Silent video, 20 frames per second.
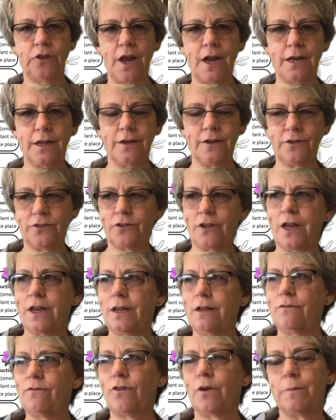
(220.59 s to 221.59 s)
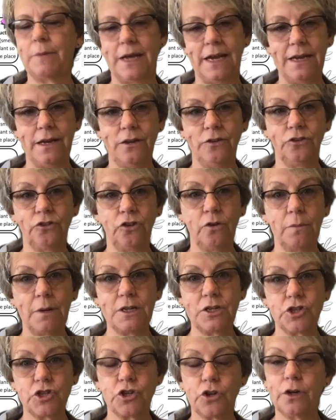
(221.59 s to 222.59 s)
Hedden is getting from eating so
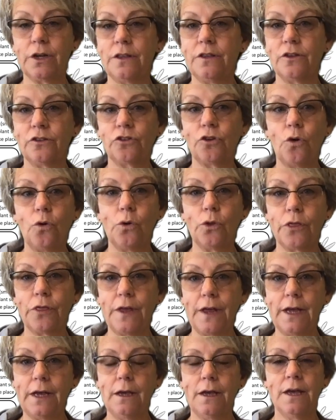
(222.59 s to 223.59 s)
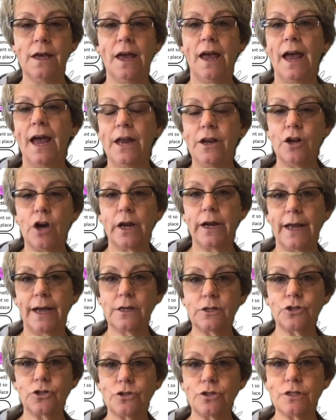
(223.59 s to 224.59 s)
much during this whole thing and not
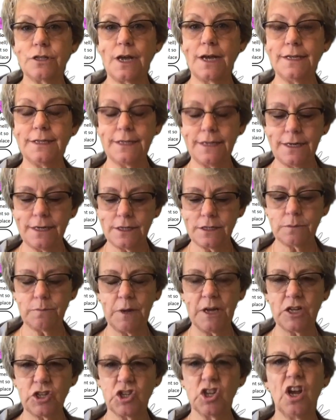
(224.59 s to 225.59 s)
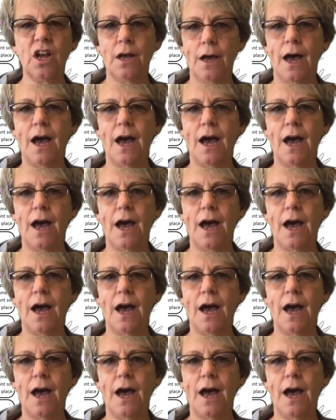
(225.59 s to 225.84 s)
exercising as much.